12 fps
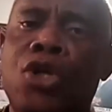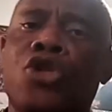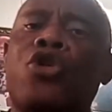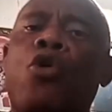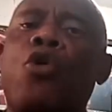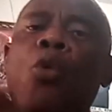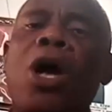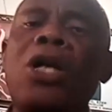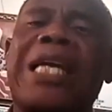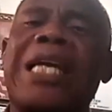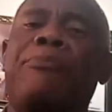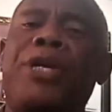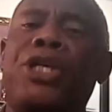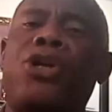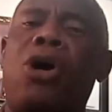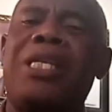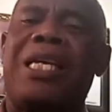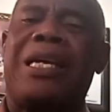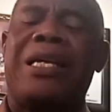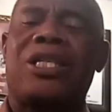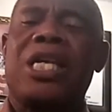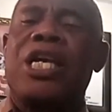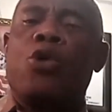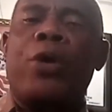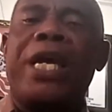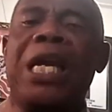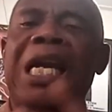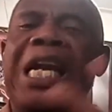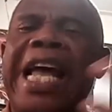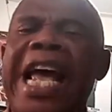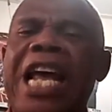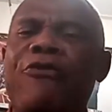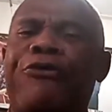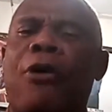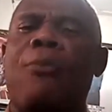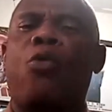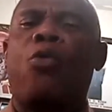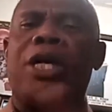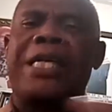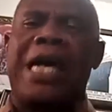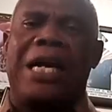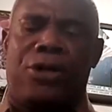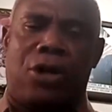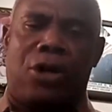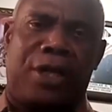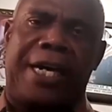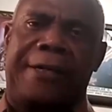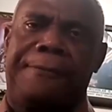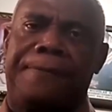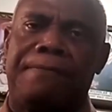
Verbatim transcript: So what can be done is we learn from one another.